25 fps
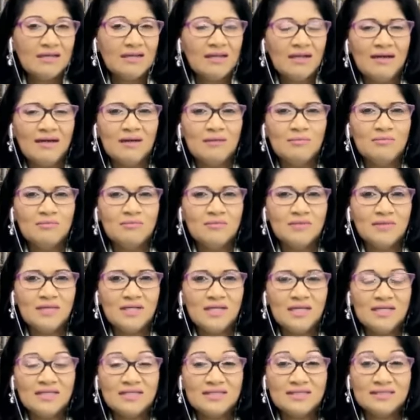Um,
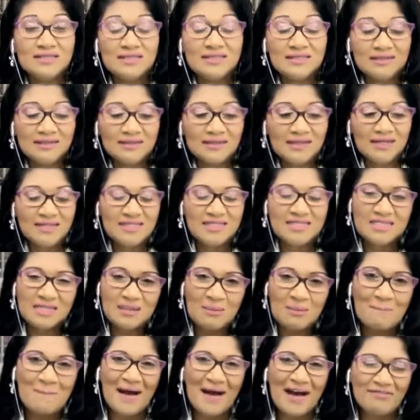it, uh, it
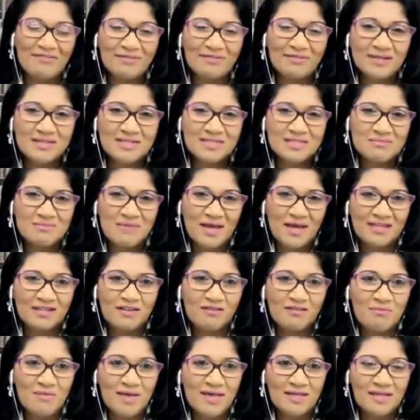still baffles the mind
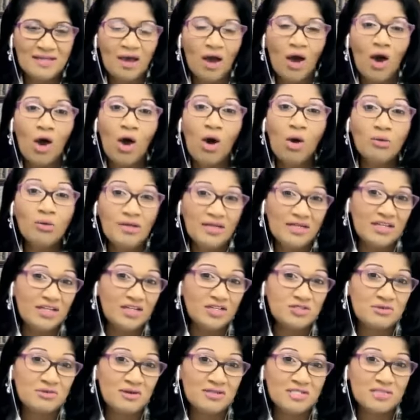of many. How did they
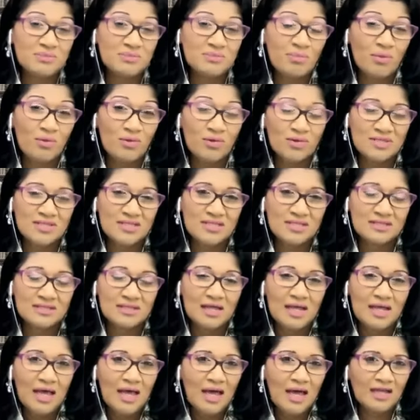transport it?
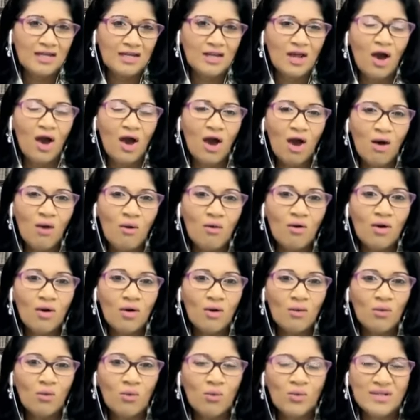And how
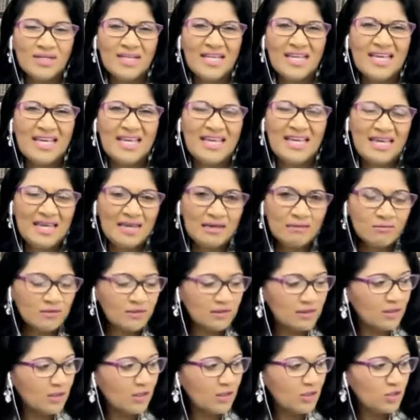were they
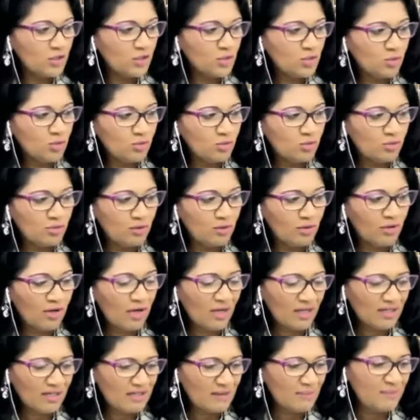able to
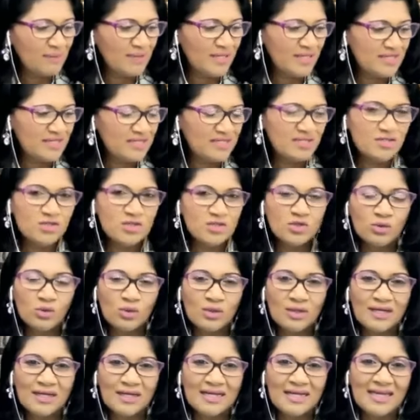cut the pieces
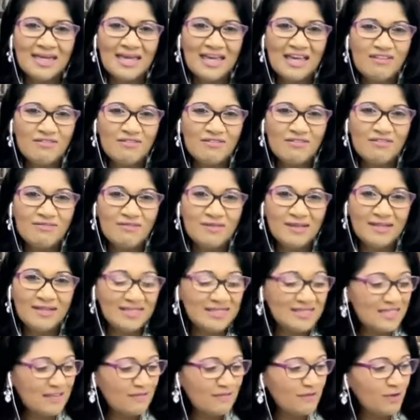so carefully to
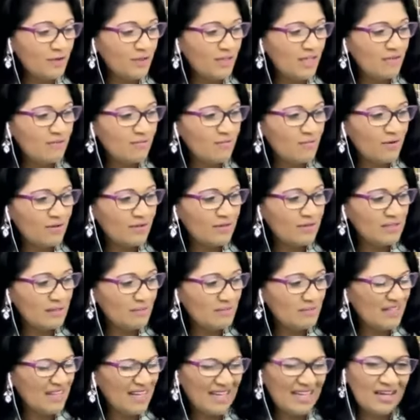see if you could even run
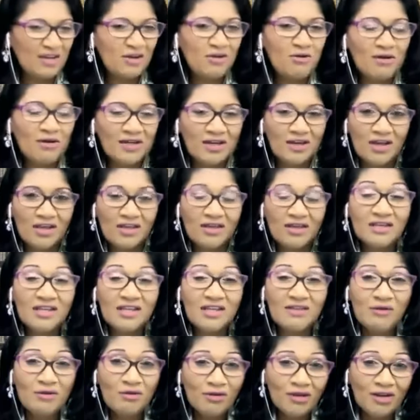something like a credit card. You could
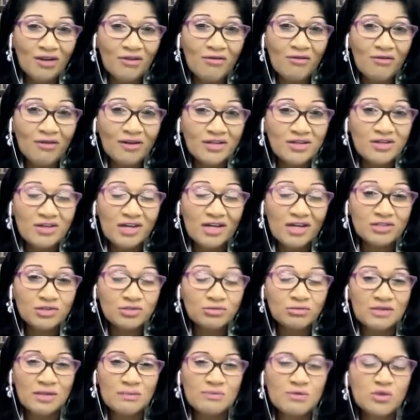even run a credit card
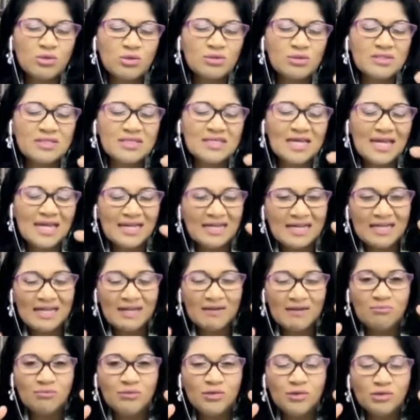through them so tightly
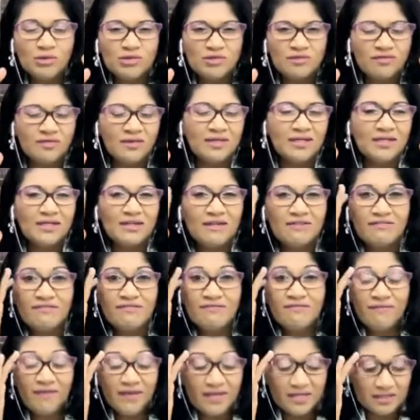and beautifully they
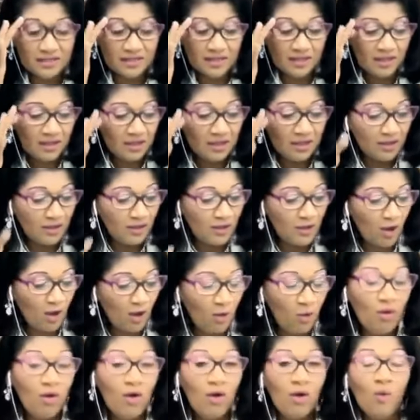fit.
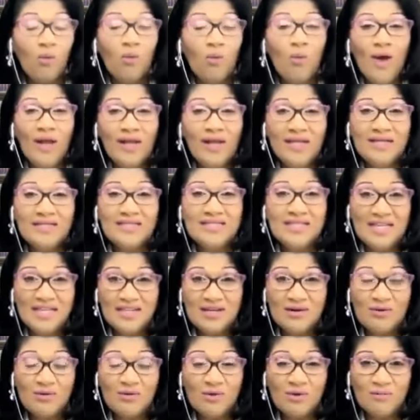Now, when indeed
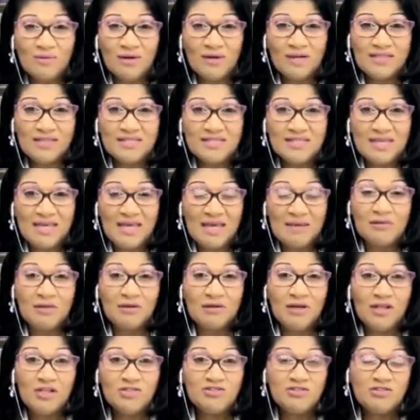the Romans came, now
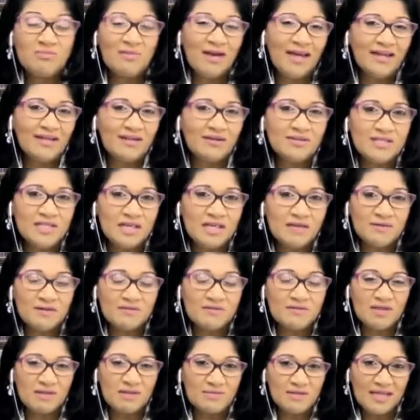let's remind ourselves of
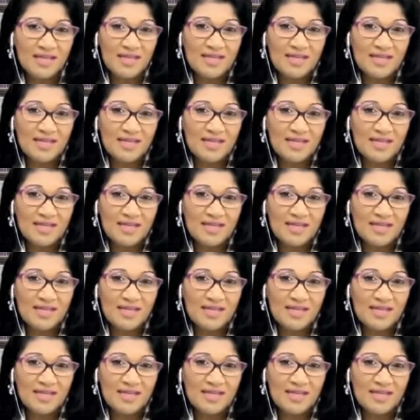something.